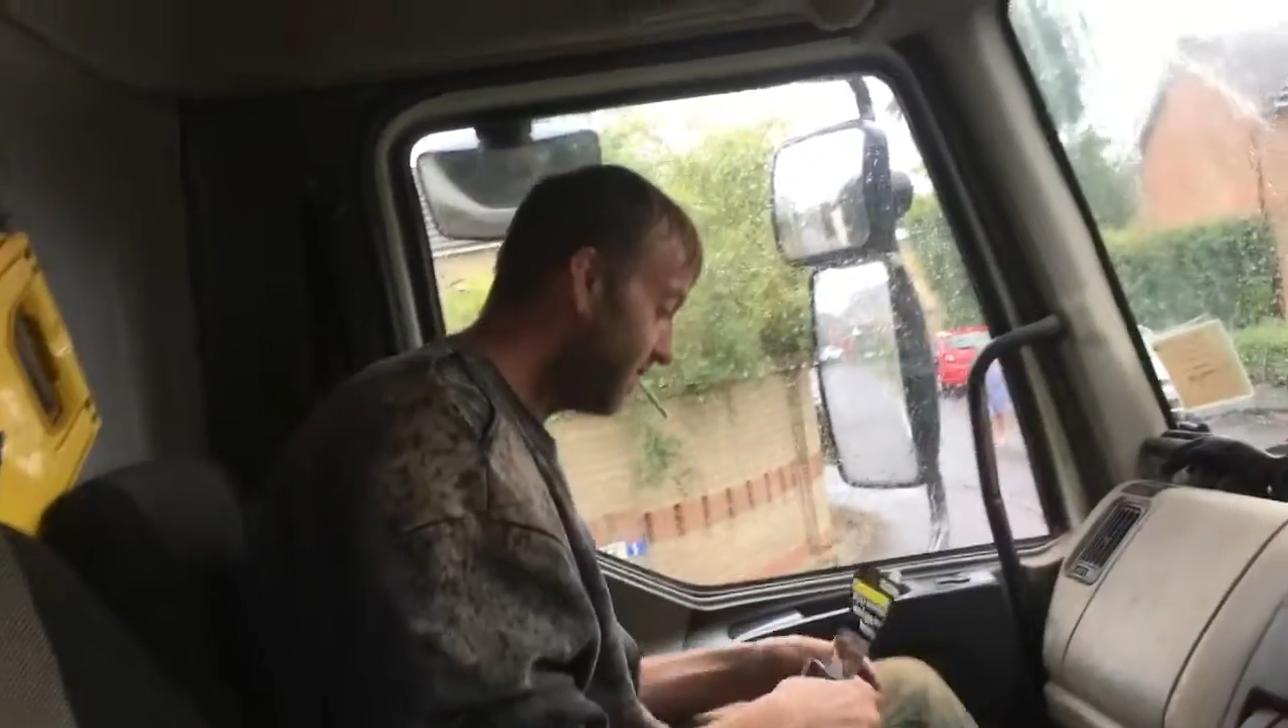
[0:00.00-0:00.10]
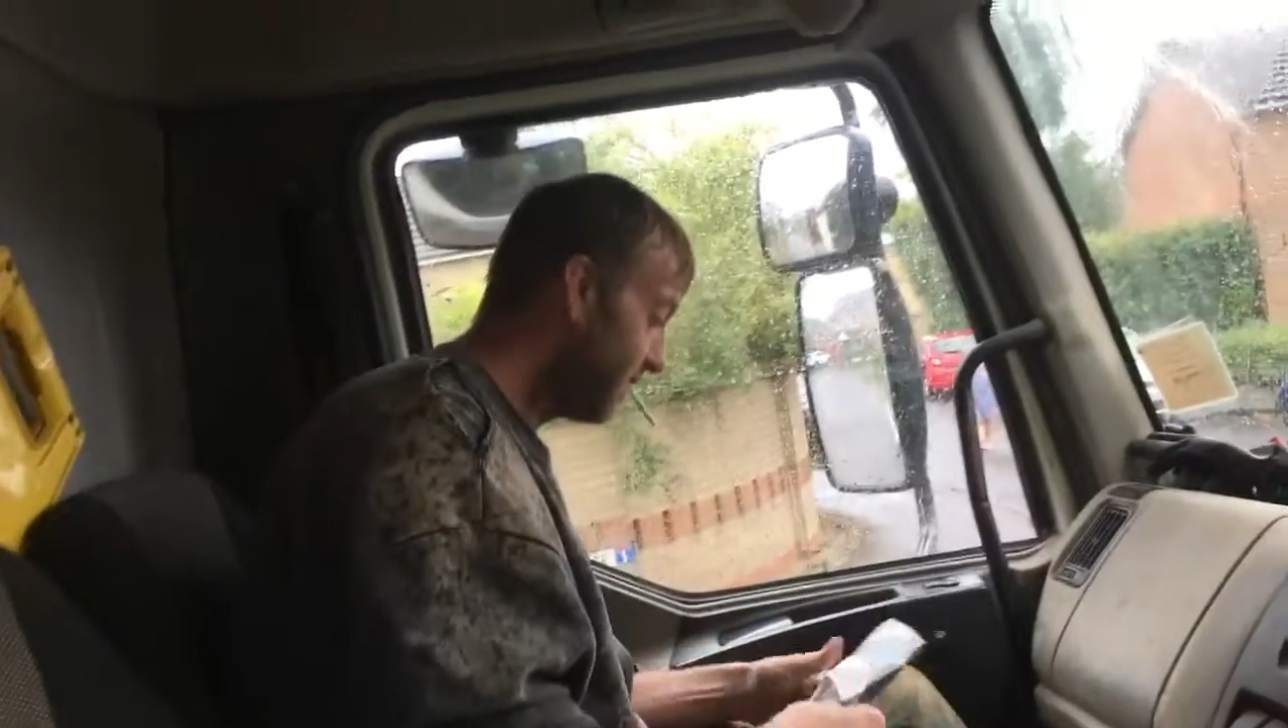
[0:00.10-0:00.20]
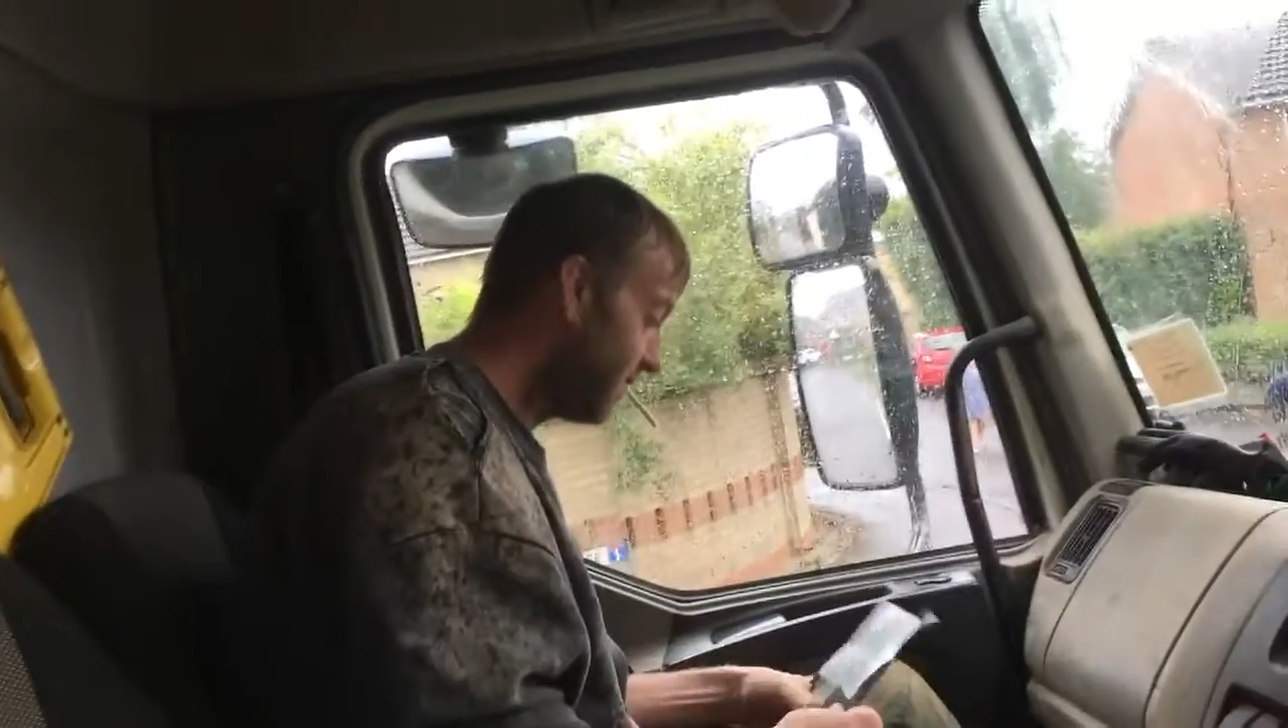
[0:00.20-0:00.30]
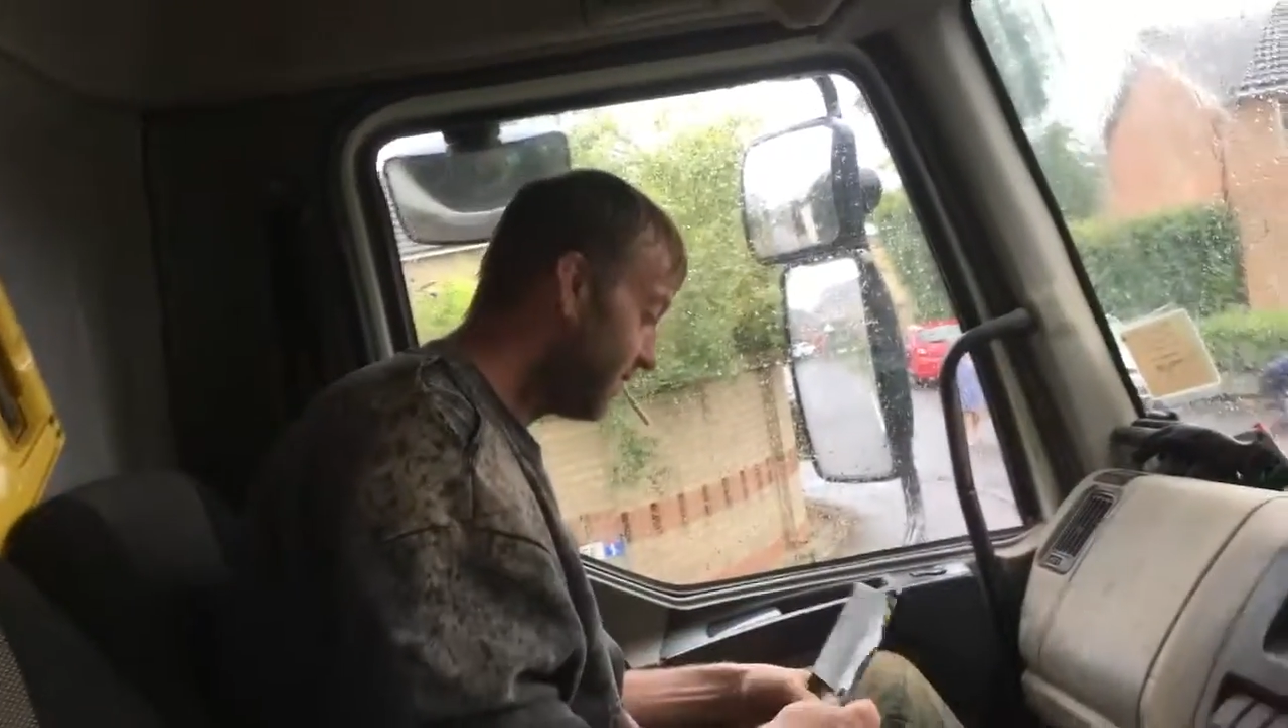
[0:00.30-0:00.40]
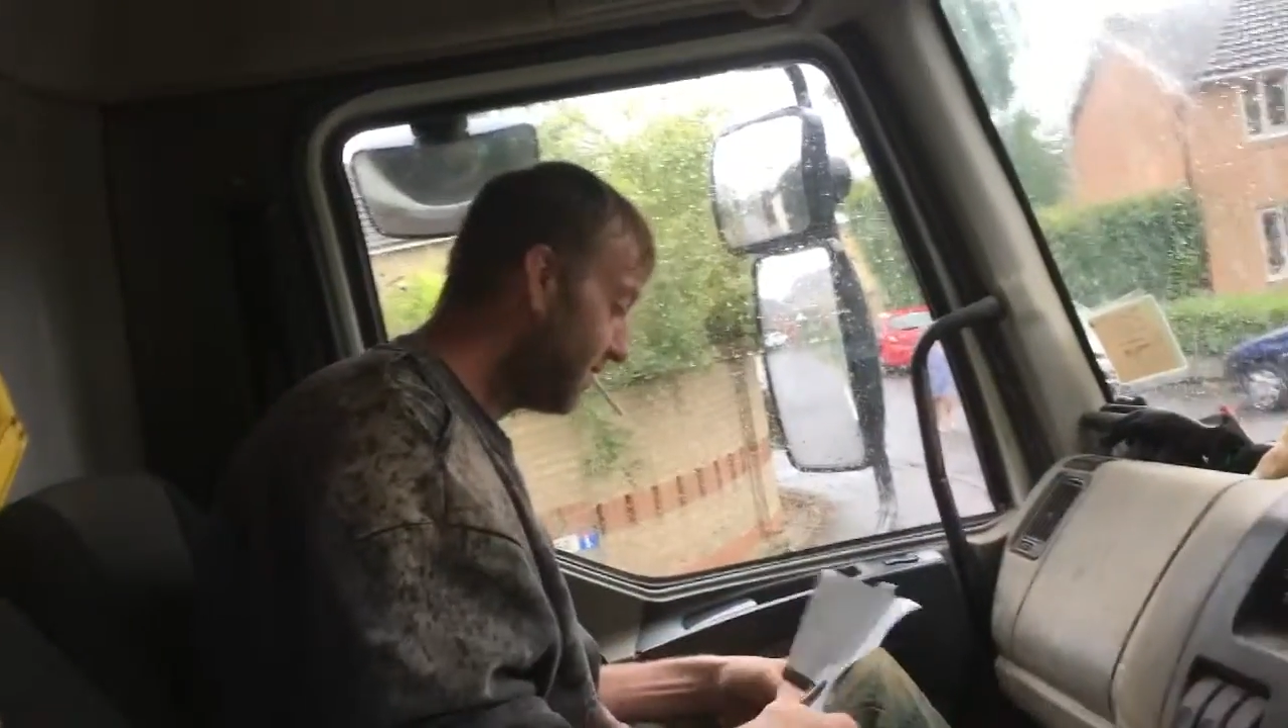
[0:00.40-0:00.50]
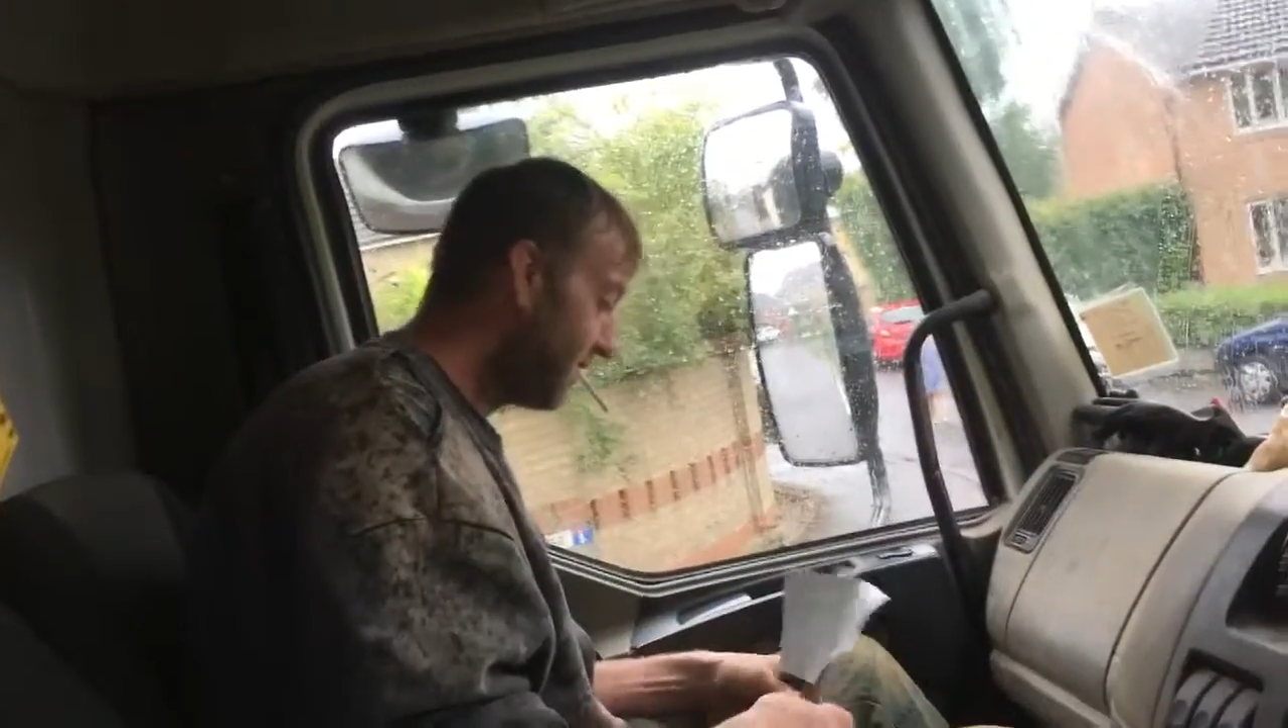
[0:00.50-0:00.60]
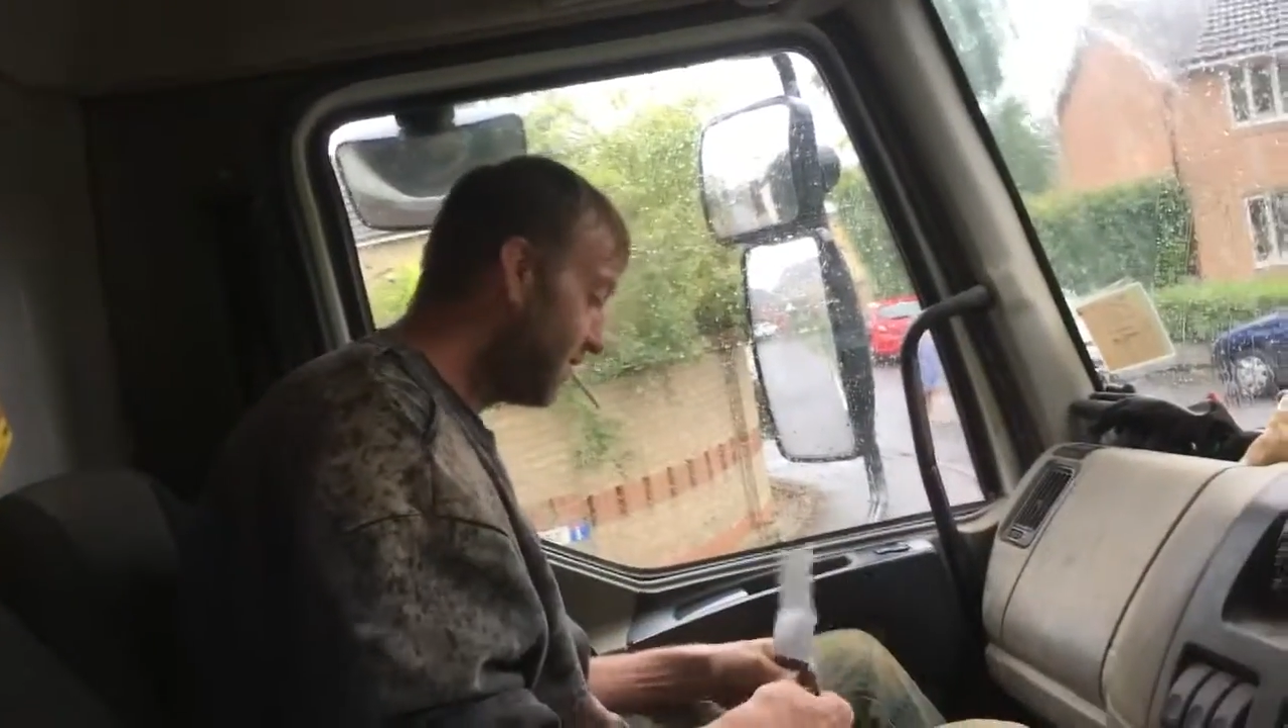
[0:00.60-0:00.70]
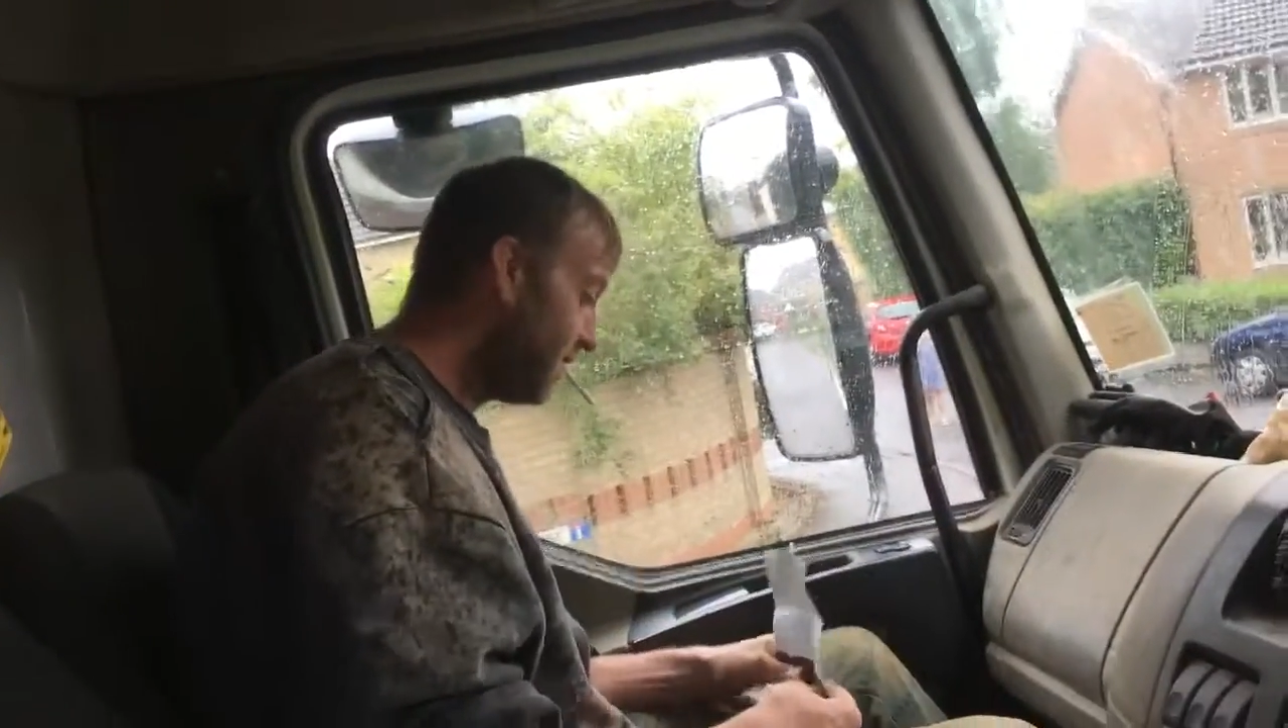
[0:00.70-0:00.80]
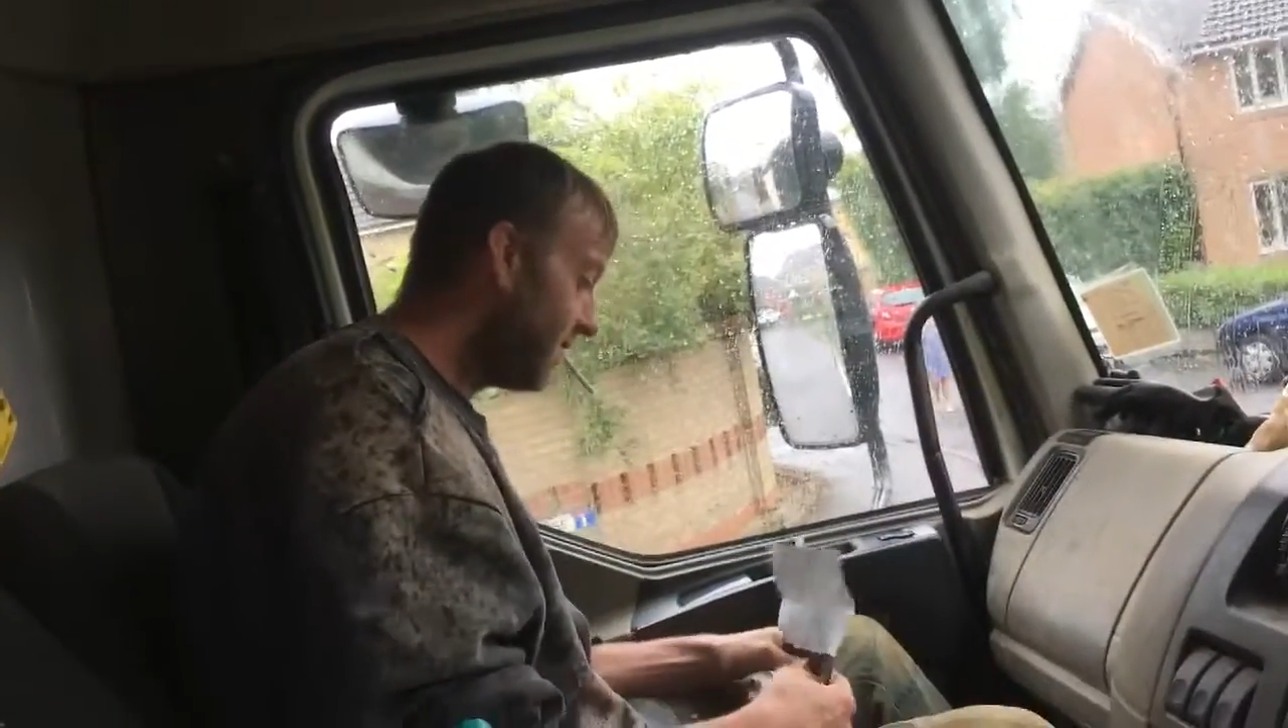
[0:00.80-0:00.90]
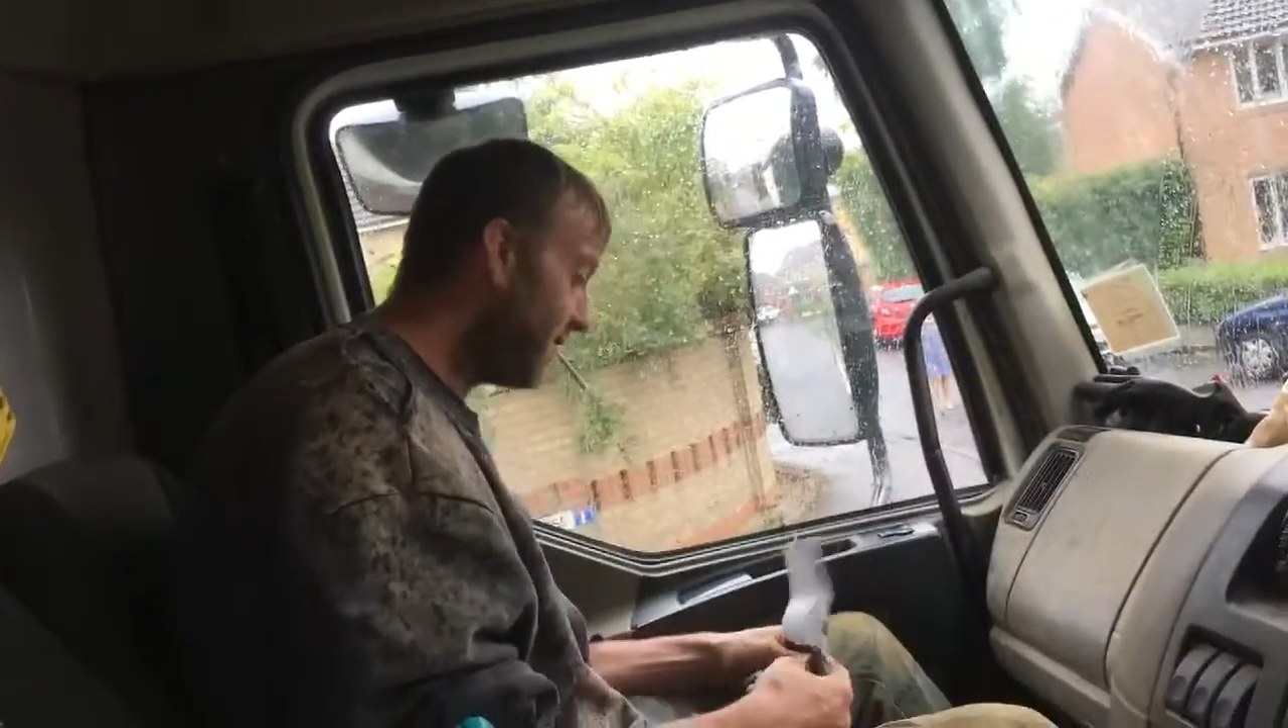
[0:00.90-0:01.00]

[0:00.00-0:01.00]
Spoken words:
like a pig's tail.